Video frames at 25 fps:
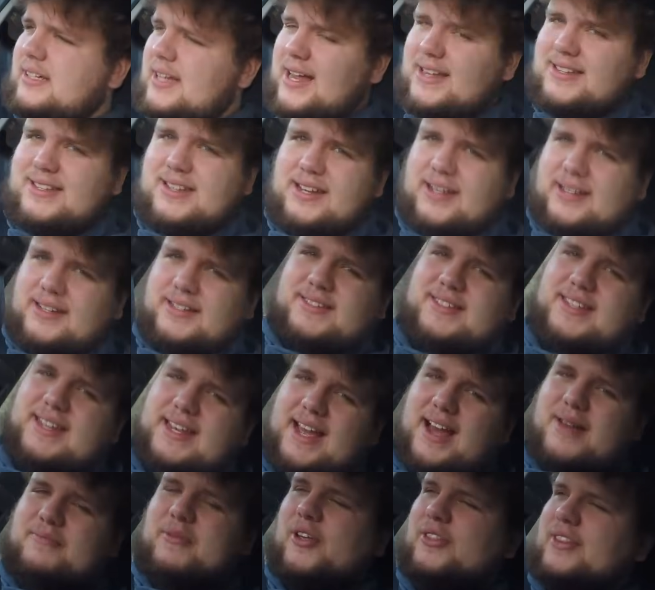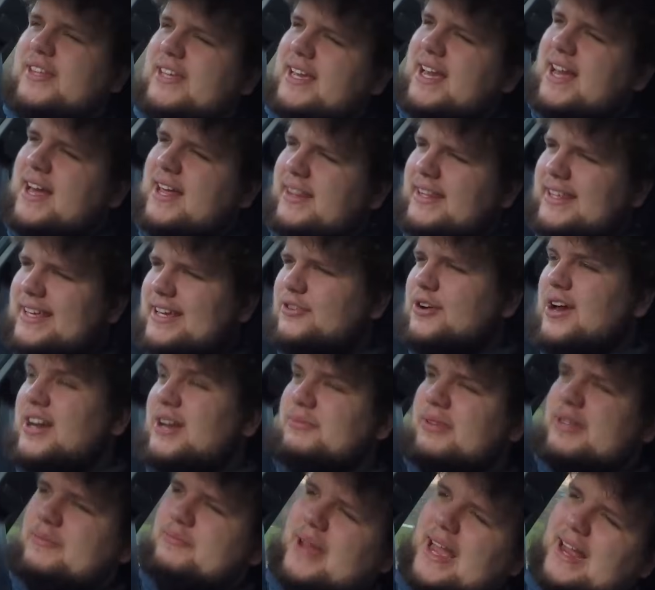As you can see, I'm on the
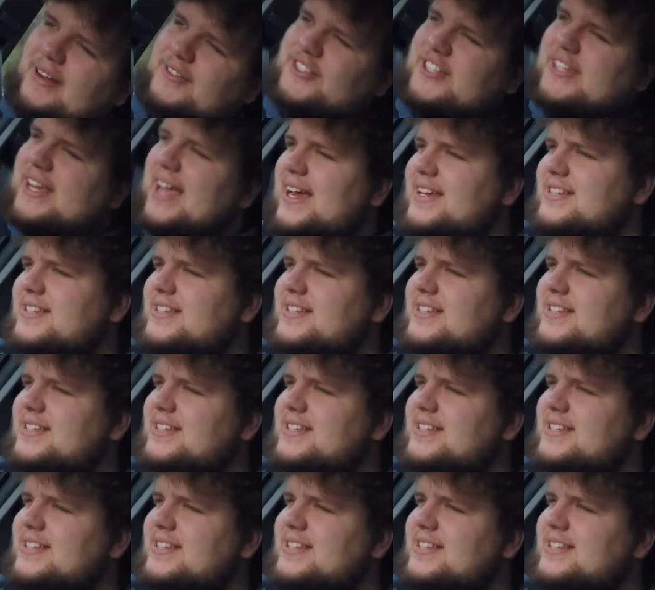incredibly bouncy